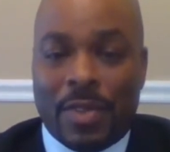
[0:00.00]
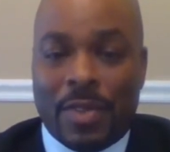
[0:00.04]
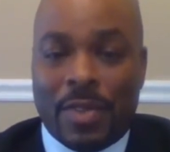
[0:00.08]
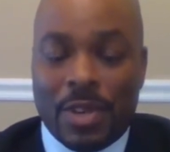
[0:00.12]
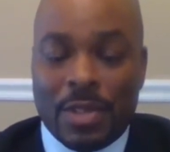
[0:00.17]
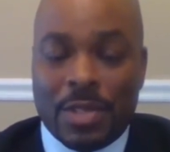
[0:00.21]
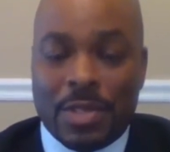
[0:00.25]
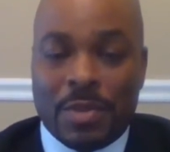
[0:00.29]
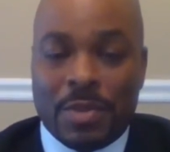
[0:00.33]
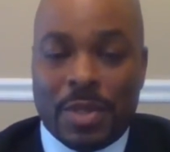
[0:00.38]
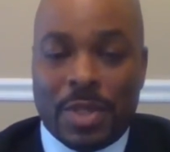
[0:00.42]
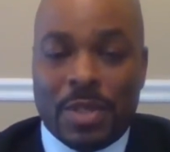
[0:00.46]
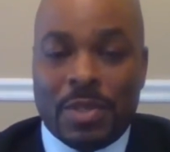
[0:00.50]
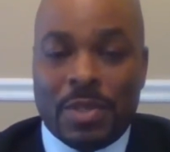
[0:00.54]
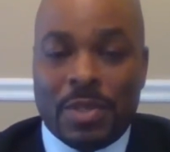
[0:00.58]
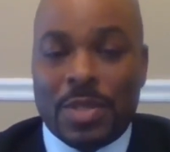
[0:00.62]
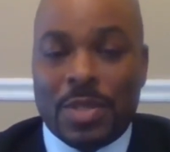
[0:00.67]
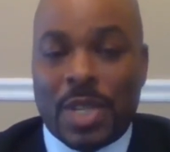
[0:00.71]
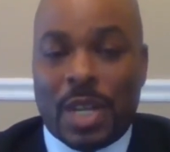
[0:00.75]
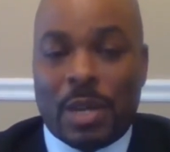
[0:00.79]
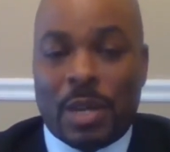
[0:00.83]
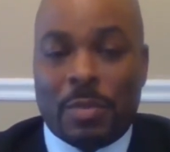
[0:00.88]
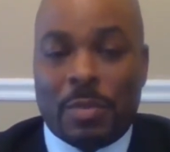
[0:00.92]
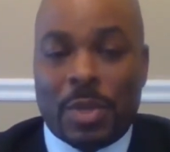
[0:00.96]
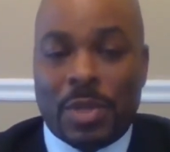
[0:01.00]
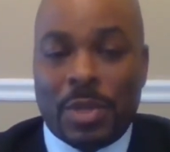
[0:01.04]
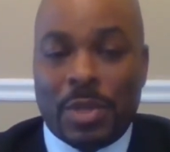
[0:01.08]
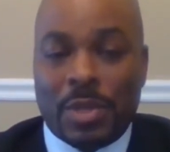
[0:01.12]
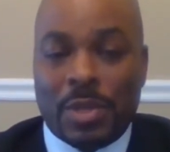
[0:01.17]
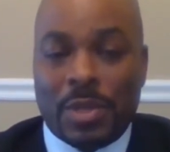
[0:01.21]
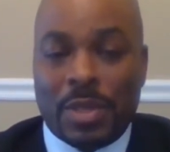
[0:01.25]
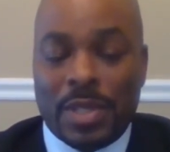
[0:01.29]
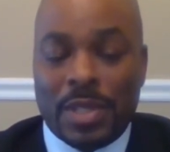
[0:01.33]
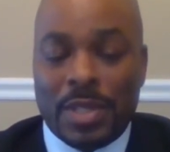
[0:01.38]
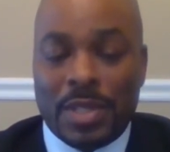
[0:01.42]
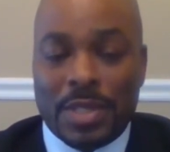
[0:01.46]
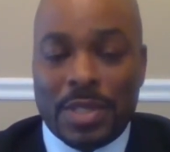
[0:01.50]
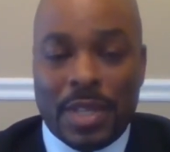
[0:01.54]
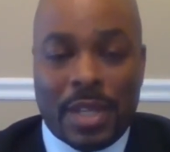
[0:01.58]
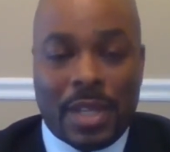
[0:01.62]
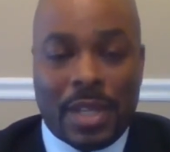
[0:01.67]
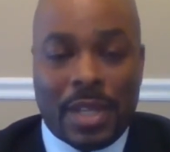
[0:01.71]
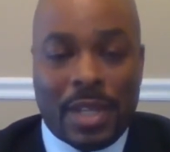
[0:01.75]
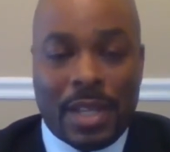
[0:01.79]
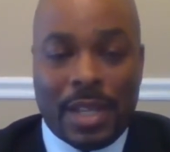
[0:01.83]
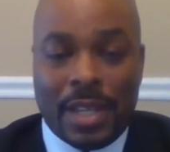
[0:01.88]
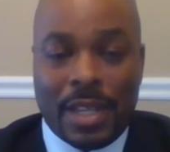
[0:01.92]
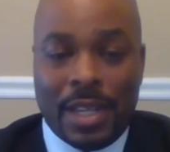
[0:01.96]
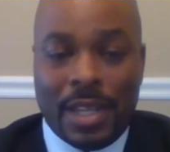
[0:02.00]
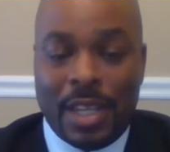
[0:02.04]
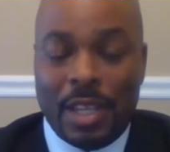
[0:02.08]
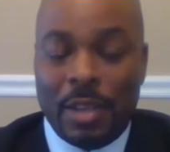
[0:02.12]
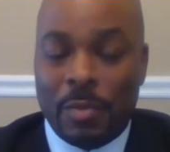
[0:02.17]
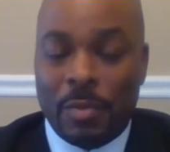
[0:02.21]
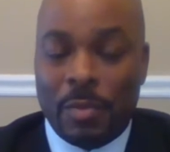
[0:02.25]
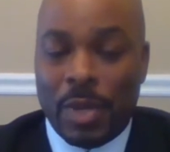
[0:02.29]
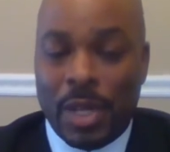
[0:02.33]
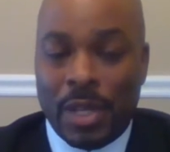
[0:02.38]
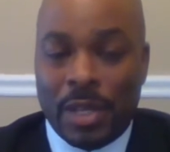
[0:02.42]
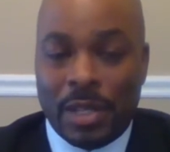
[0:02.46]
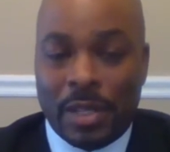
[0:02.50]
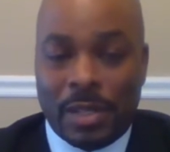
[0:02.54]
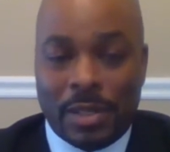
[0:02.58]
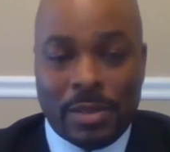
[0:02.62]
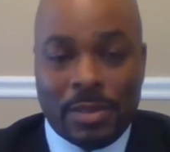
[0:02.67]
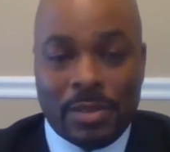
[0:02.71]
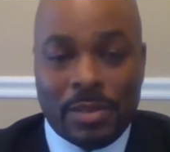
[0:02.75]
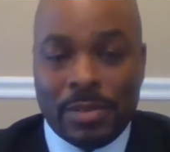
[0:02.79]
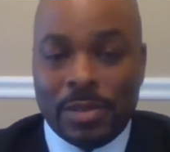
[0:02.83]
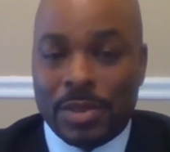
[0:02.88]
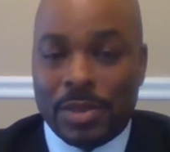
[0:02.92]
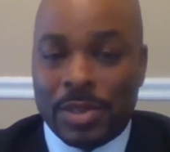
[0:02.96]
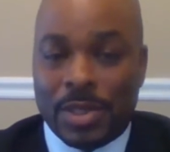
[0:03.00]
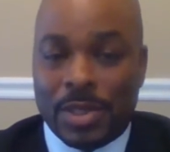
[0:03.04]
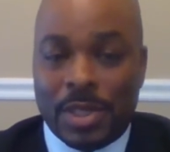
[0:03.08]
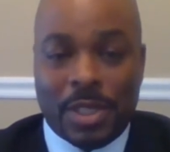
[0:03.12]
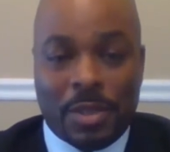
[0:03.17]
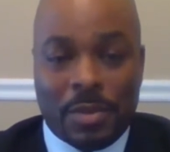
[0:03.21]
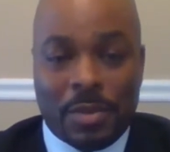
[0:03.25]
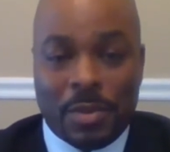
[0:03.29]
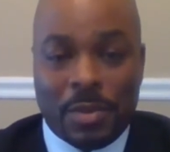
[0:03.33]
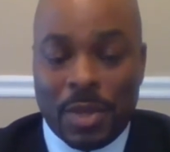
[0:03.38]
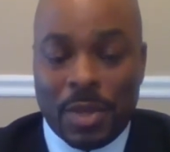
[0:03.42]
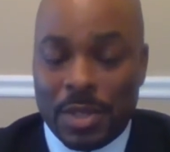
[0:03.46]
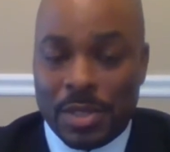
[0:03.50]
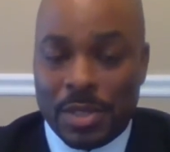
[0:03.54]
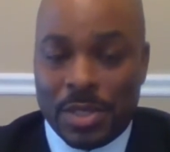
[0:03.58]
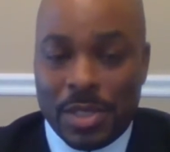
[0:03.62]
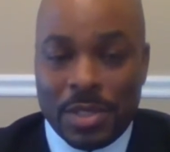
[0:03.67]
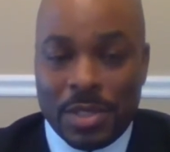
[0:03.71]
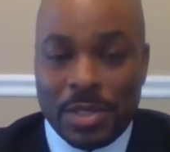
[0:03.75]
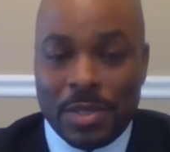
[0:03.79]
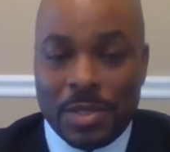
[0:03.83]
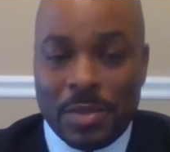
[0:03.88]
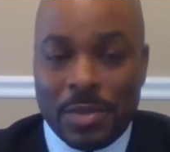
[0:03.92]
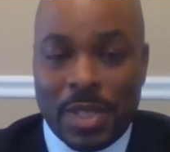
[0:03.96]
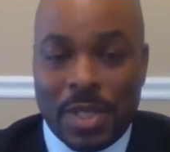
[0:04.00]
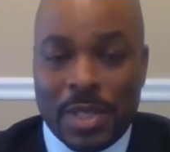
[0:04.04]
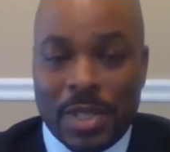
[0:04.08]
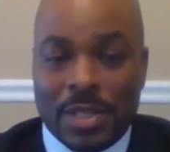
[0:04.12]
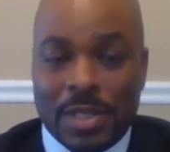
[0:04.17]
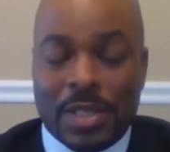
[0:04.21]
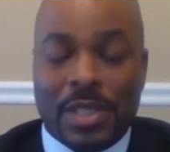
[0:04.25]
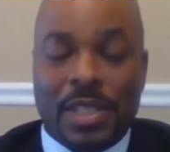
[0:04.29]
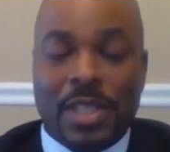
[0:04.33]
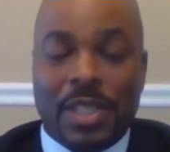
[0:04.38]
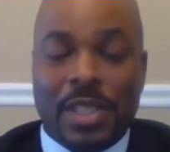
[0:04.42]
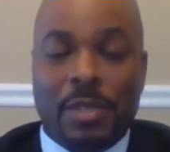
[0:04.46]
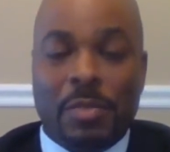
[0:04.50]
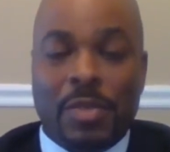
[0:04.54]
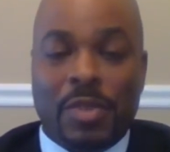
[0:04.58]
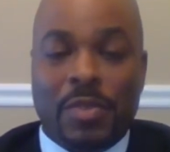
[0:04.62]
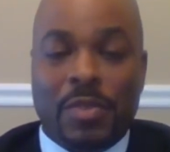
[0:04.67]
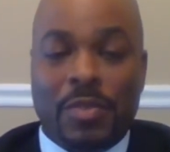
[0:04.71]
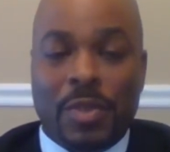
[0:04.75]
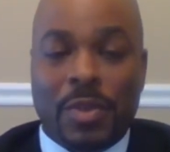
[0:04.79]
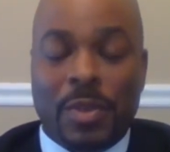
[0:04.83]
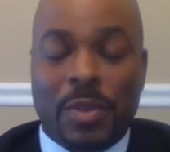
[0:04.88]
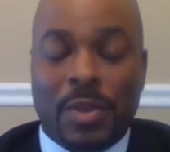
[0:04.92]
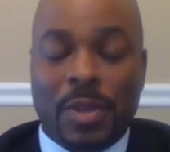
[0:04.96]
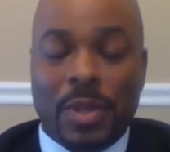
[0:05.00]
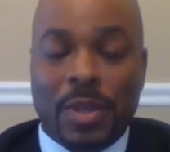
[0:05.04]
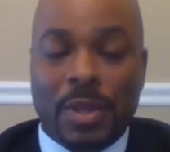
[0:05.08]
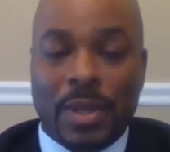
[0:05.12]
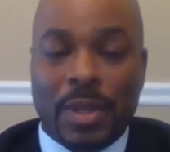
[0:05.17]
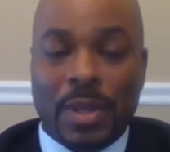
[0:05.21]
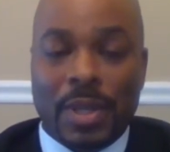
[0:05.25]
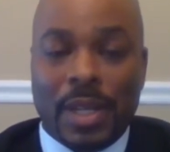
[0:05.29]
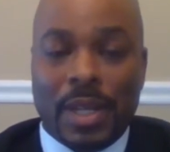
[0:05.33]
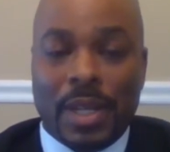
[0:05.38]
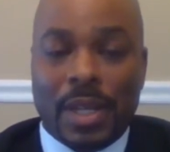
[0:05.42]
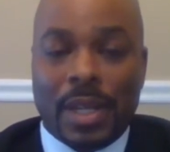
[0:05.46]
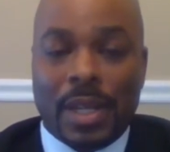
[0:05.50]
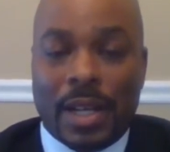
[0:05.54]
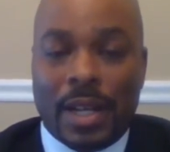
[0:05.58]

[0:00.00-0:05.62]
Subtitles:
and fostering those opportunities. Email still works just as well as it did before.